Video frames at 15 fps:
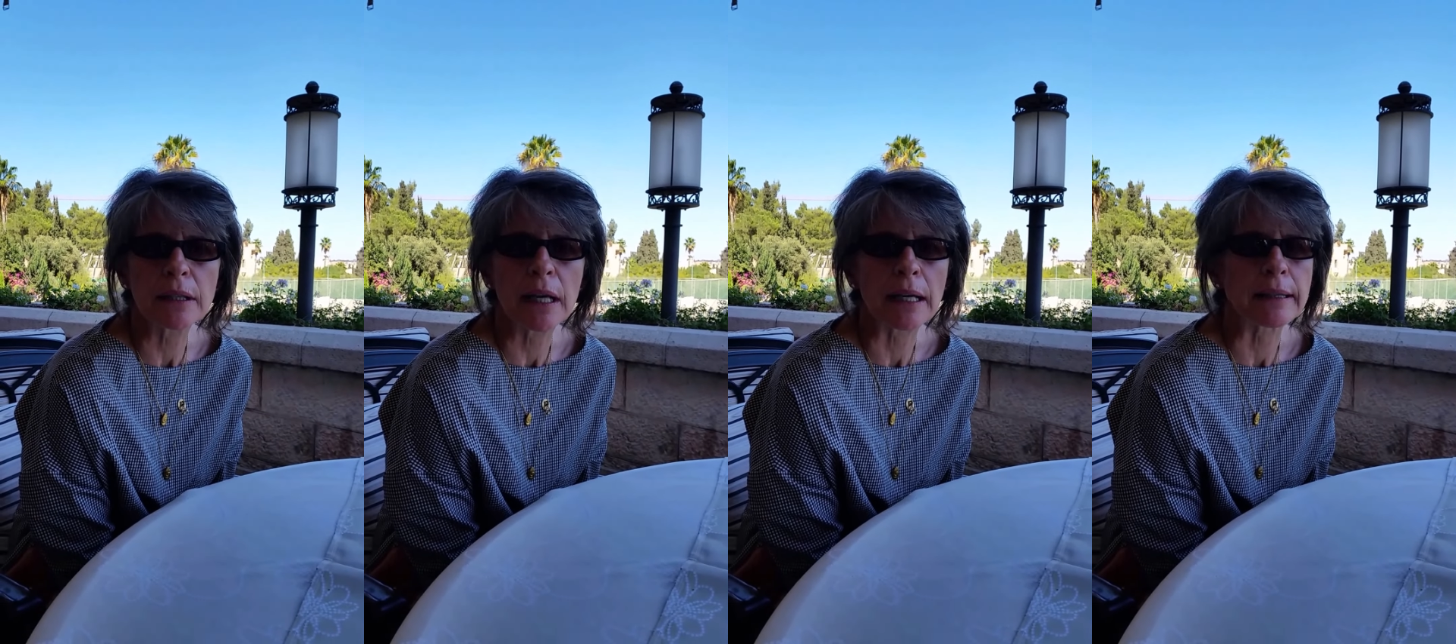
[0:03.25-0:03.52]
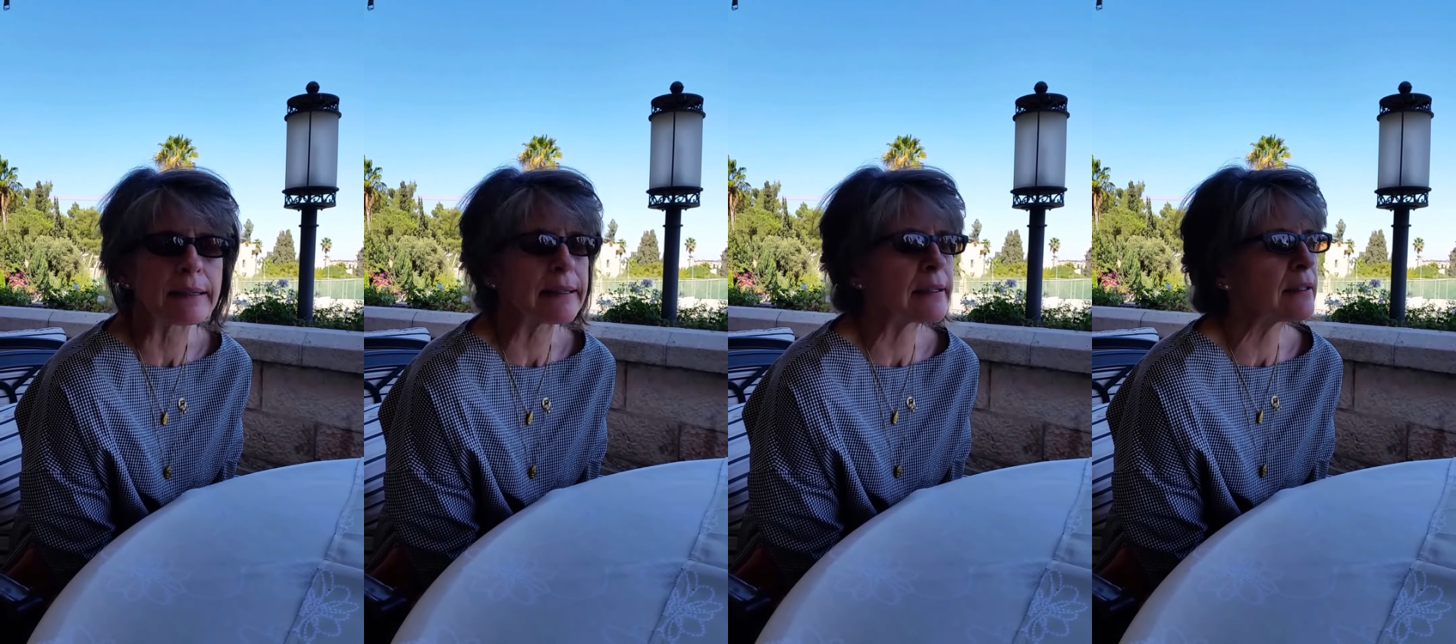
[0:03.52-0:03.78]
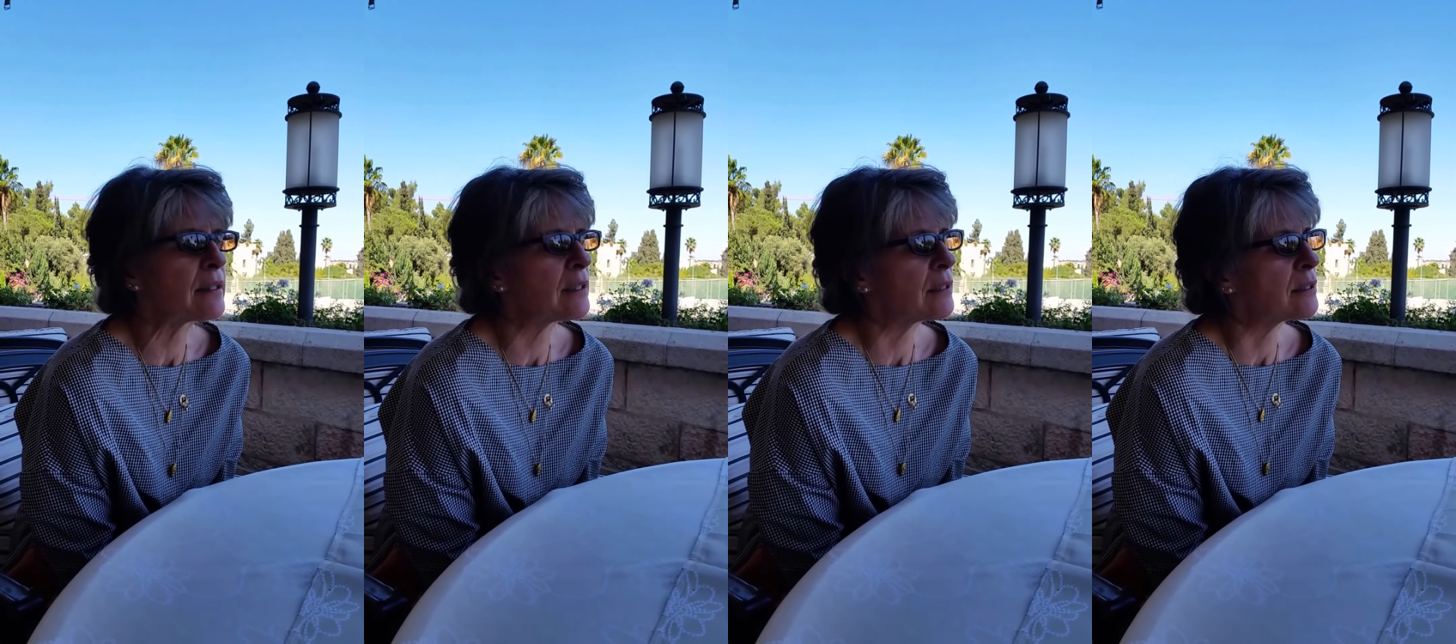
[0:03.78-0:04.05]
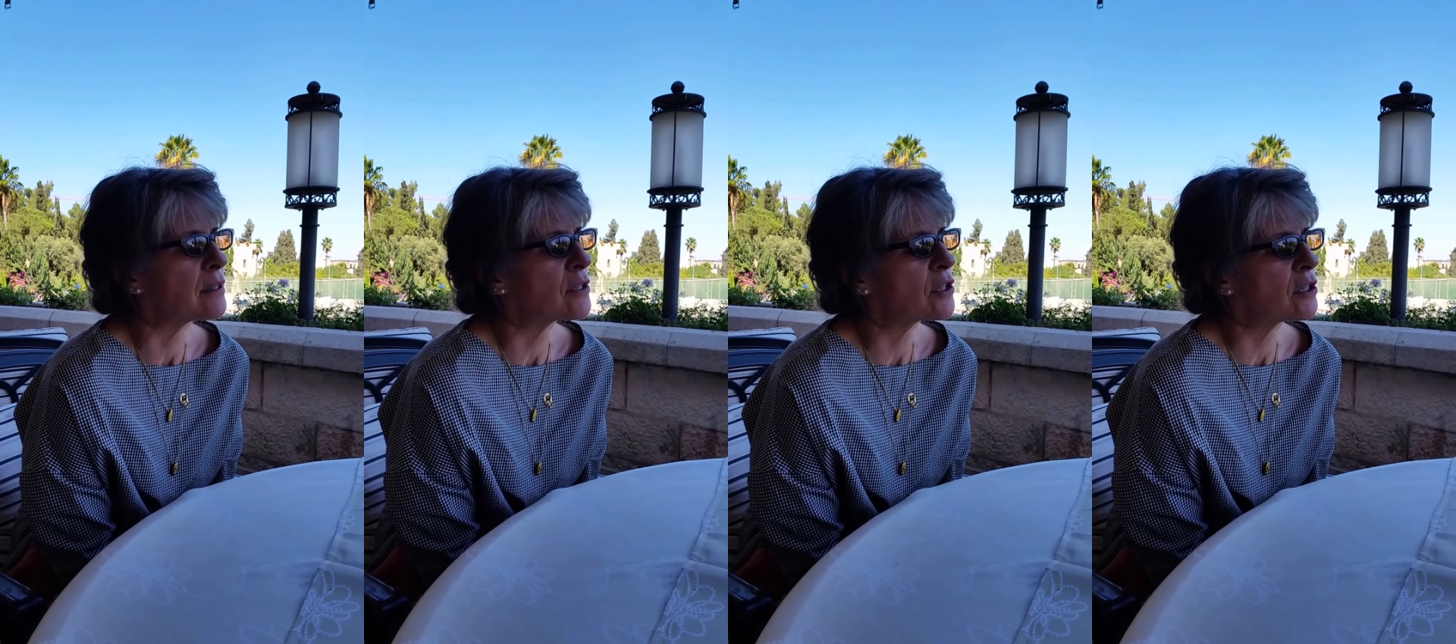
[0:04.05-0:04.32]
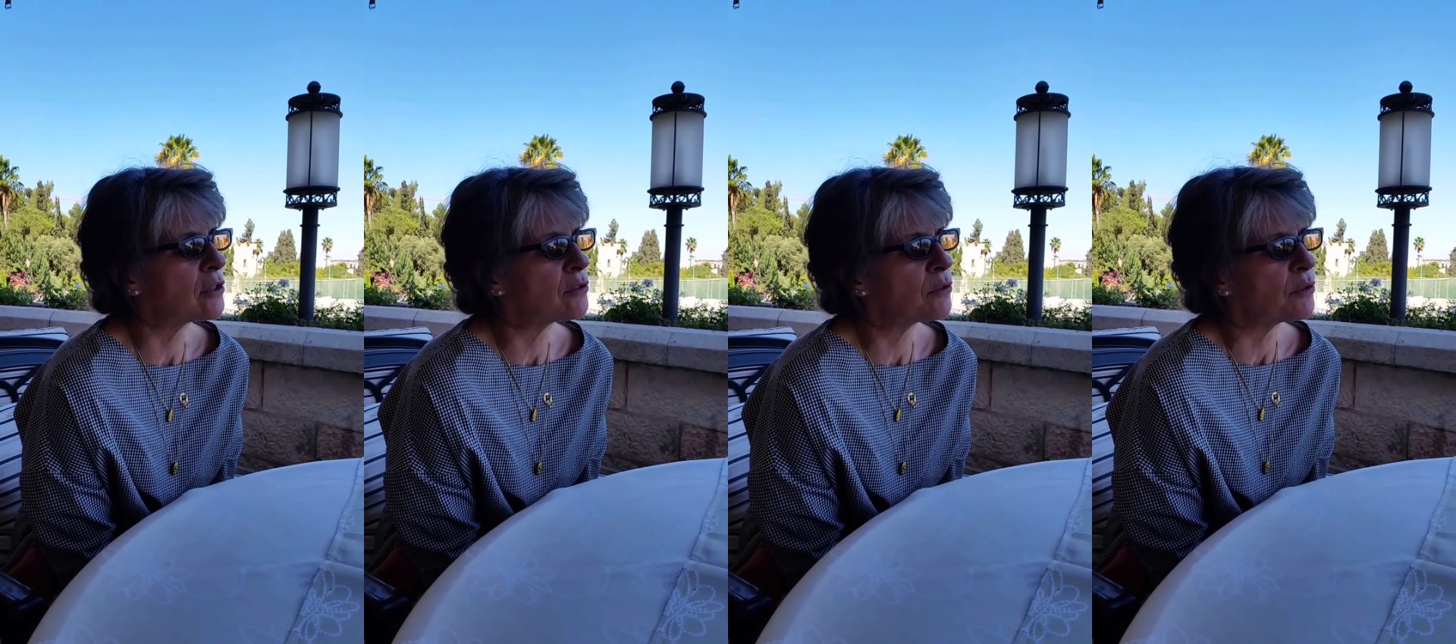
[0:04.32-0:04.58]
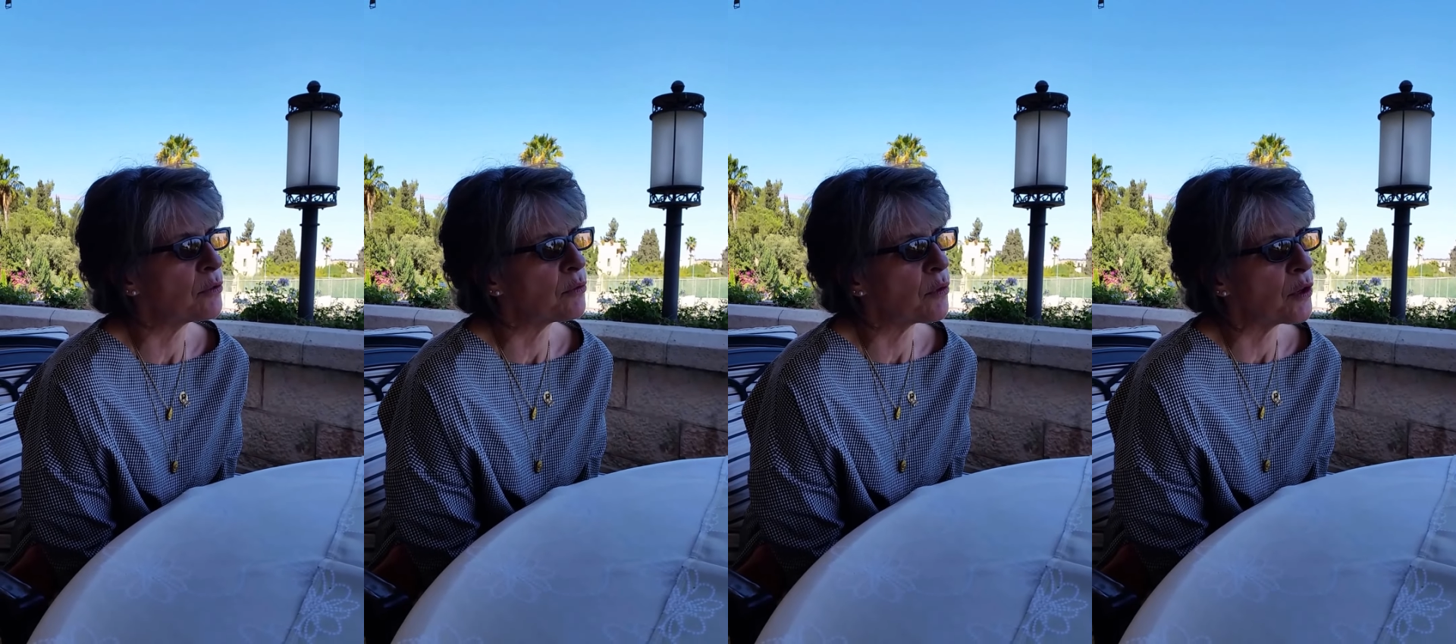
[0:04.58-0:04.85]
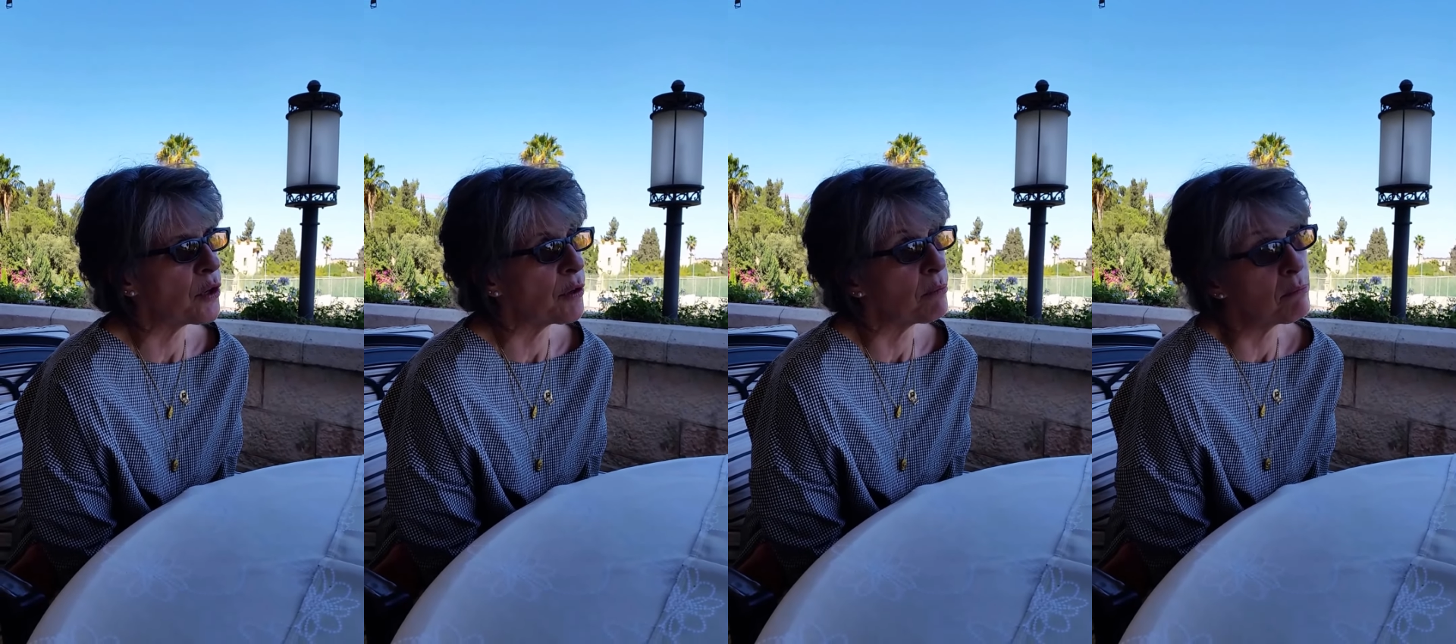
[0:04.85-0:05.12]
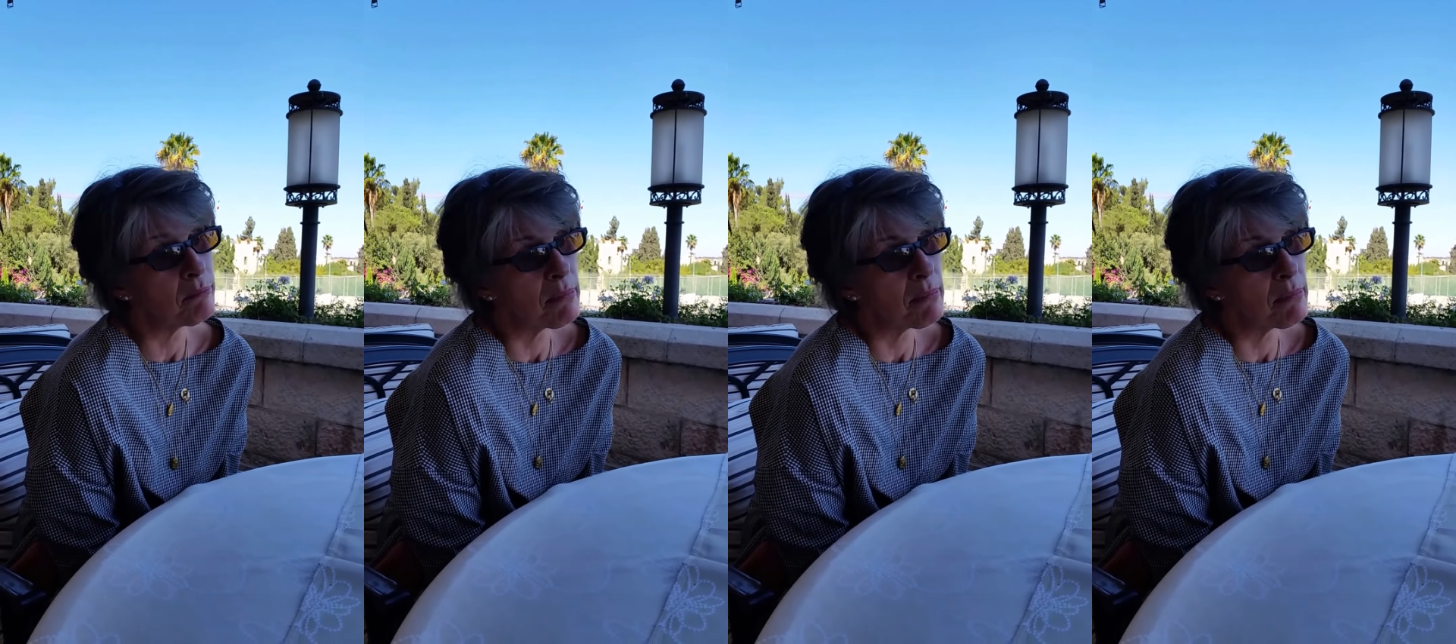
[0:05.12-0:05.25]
that the children were